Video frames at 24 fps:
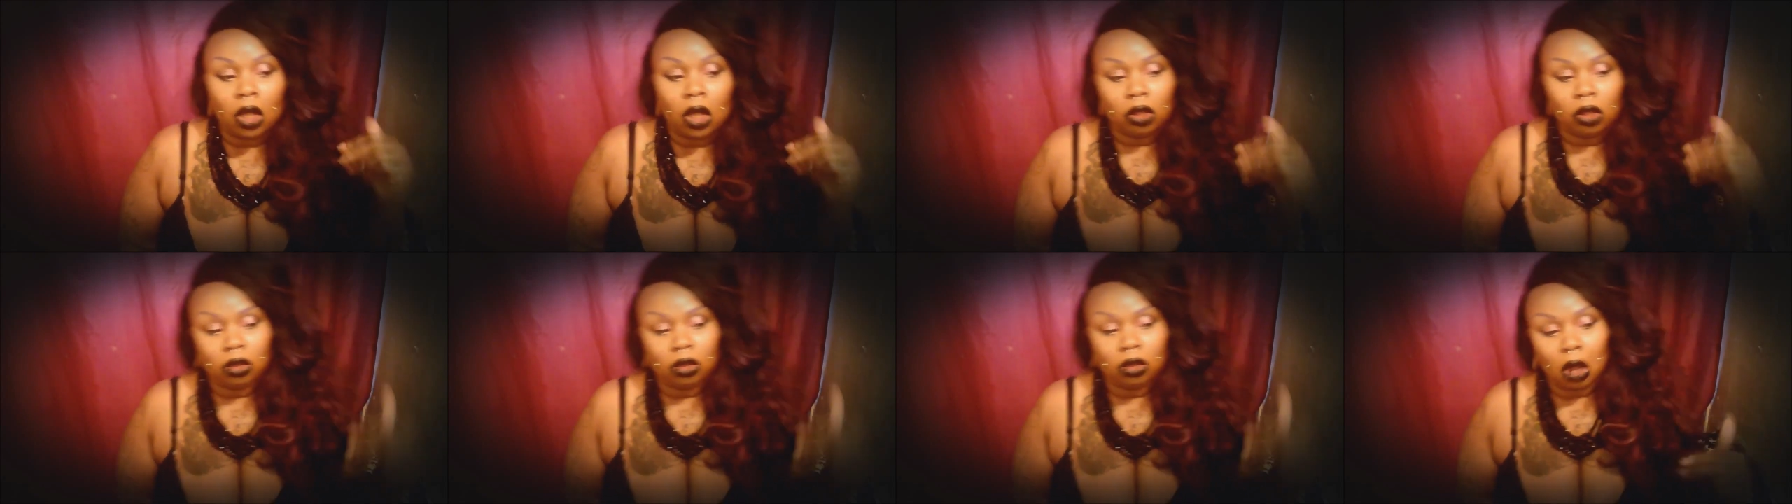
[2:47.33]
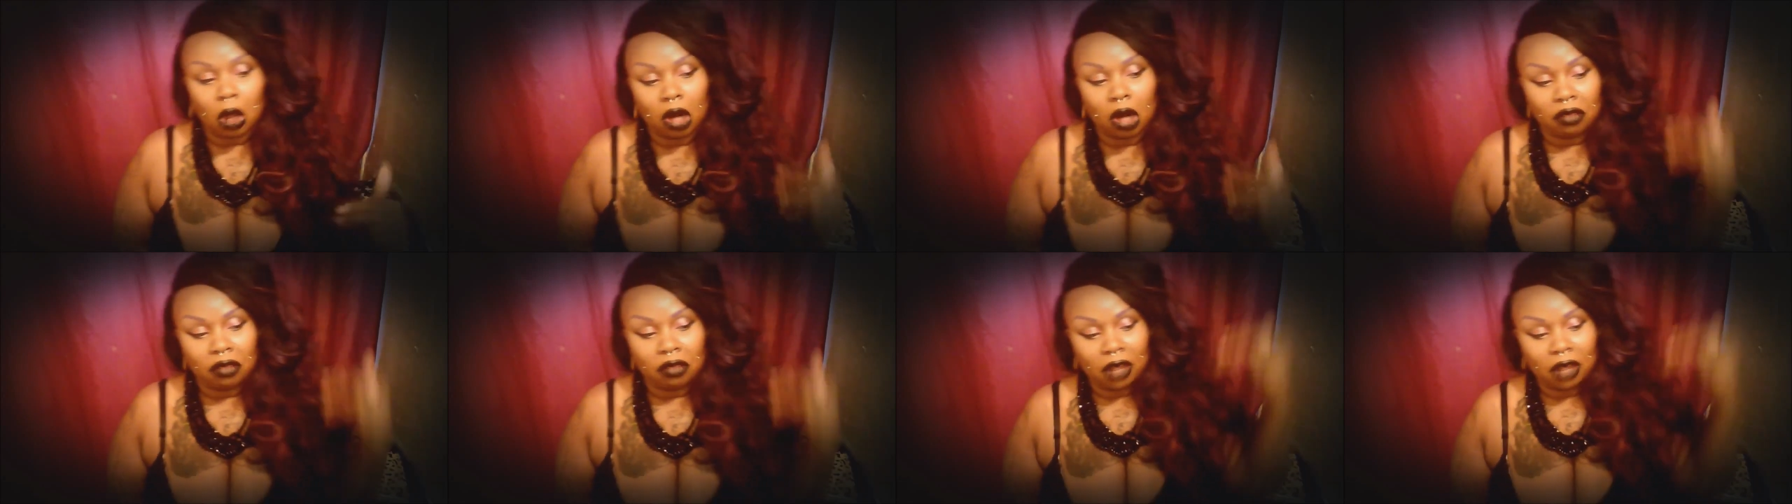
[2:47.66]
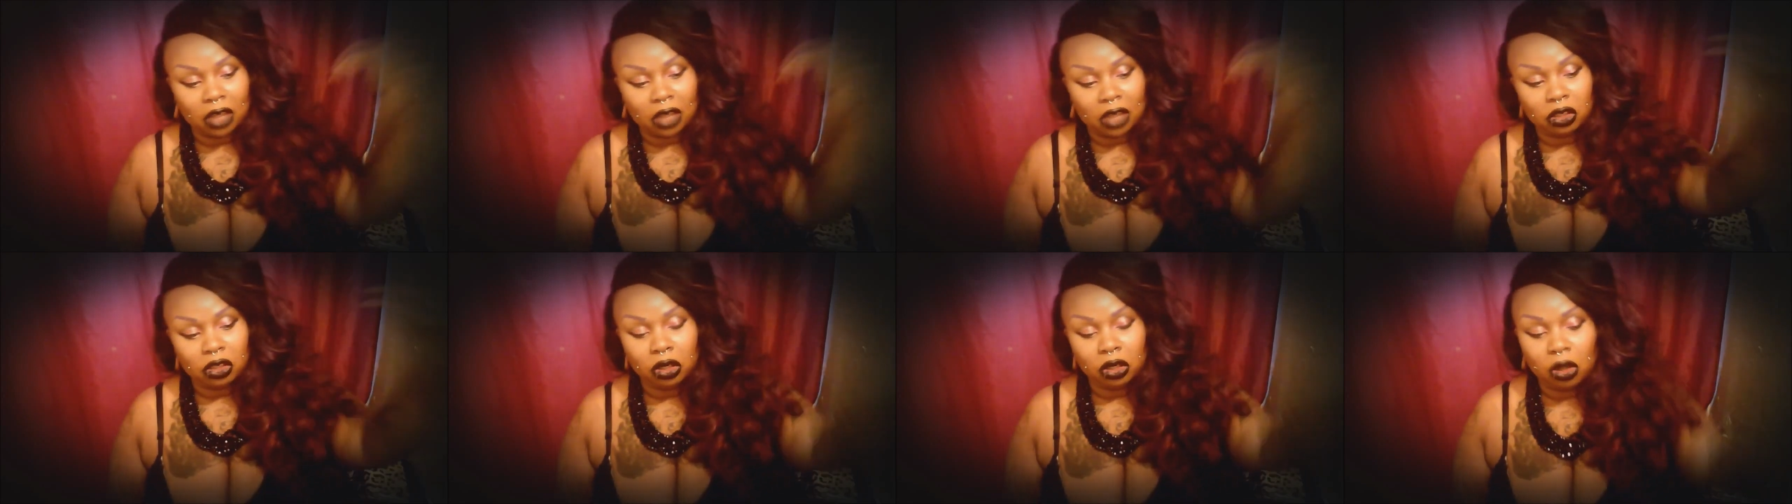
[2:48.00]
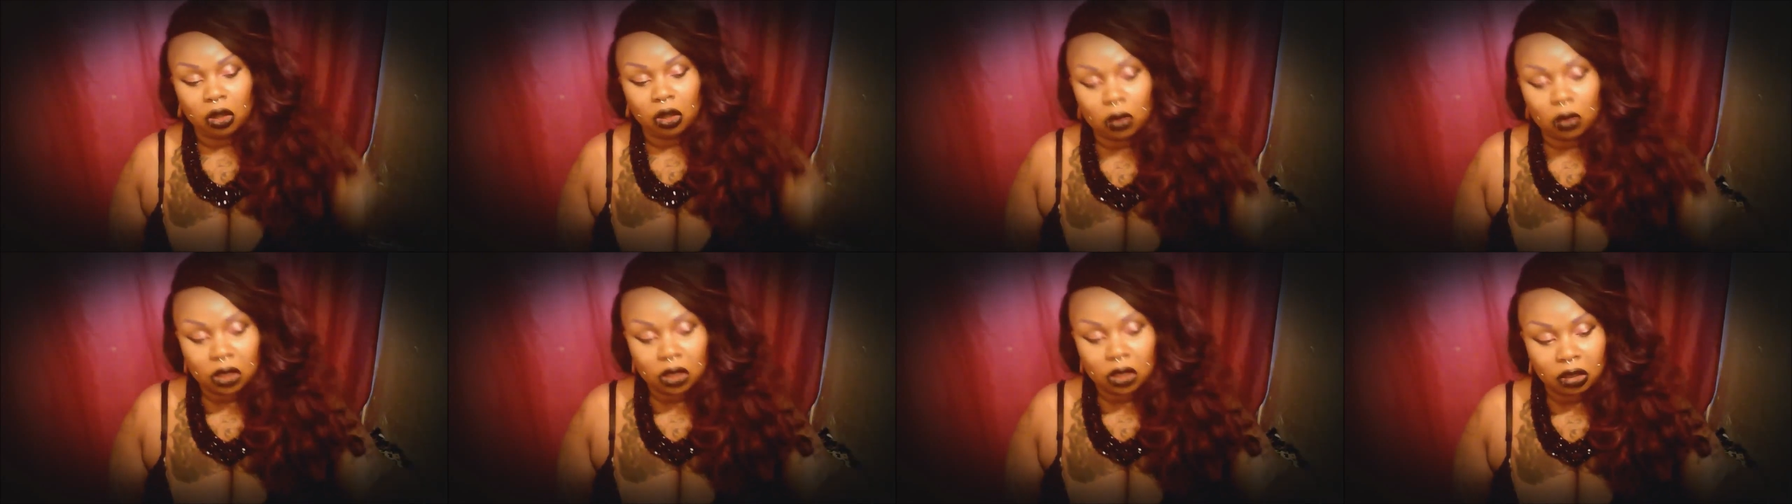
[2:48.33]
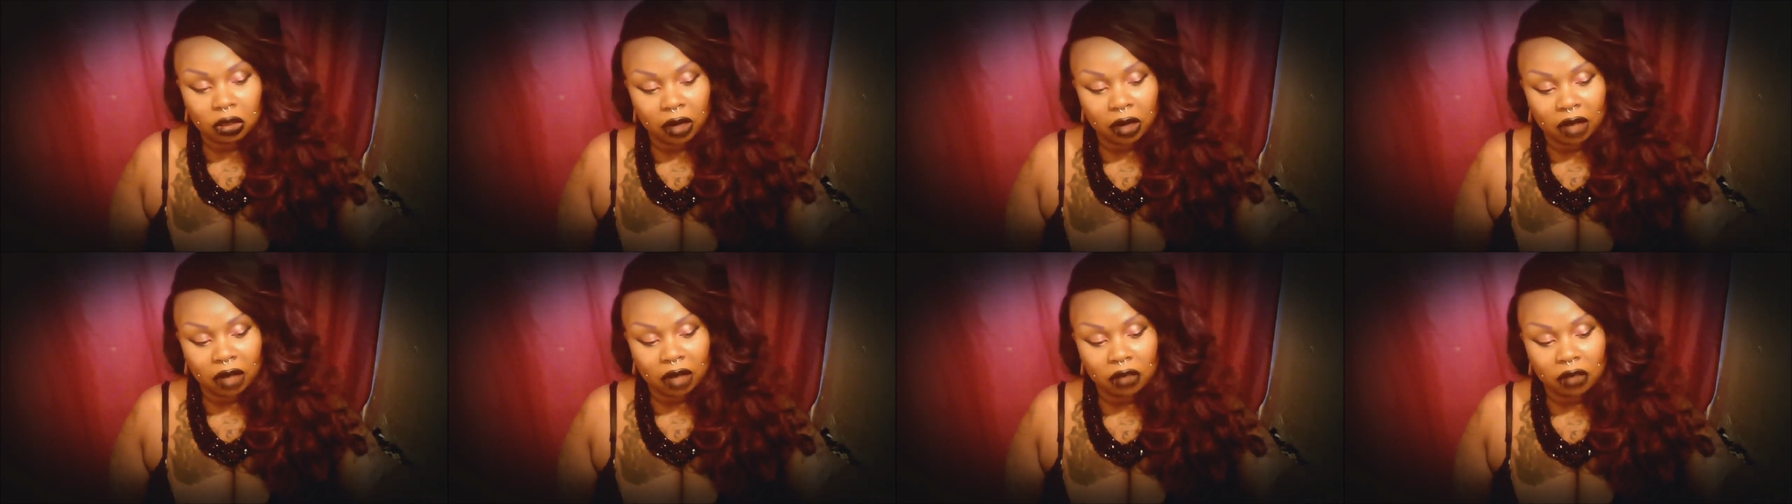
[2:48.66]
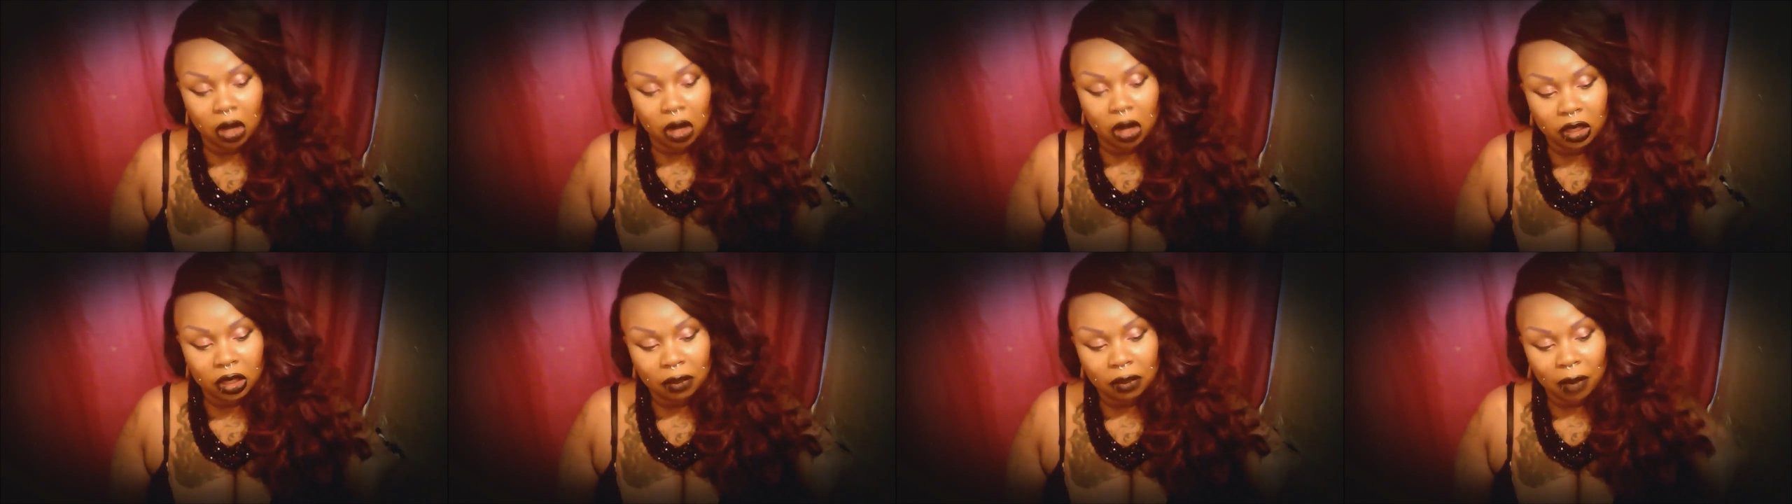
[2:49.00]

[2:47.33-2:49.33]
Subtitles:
those artifacts are going to go into the graveyard,